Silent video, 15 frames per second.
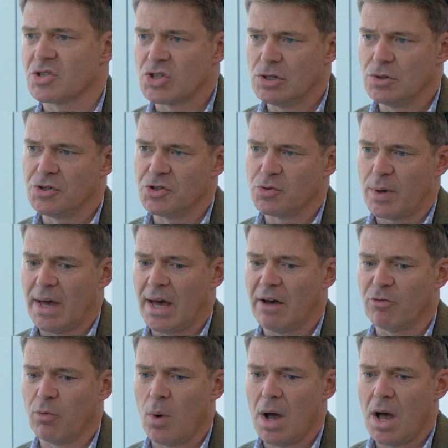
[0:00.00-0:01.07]
of the solutions we
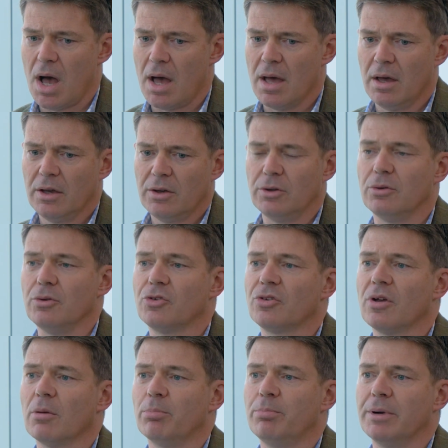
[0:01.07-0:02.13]
have where you
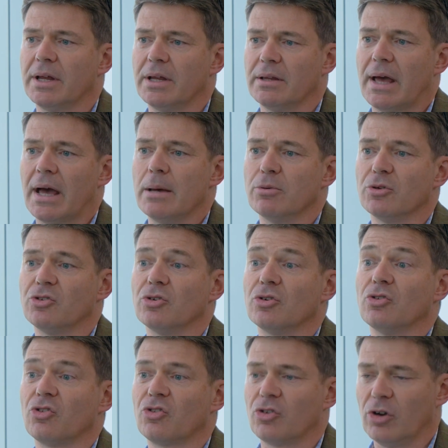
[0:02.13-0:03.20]
start being able to
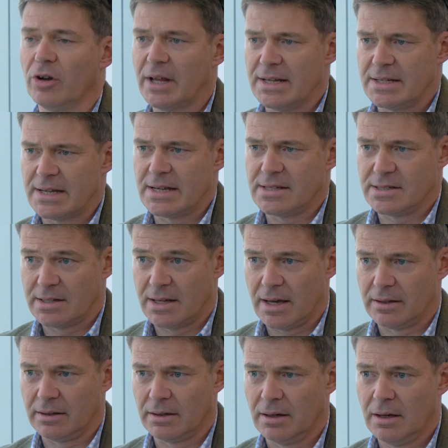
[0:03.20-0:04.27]
consolidate data
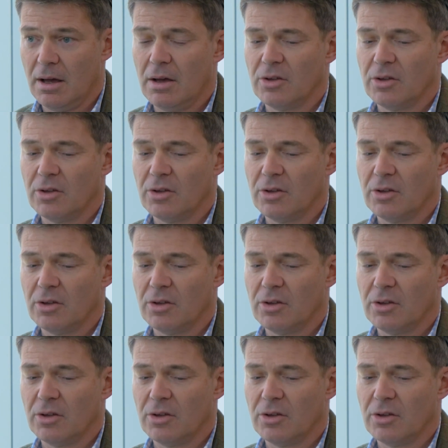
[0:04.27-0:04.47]
together,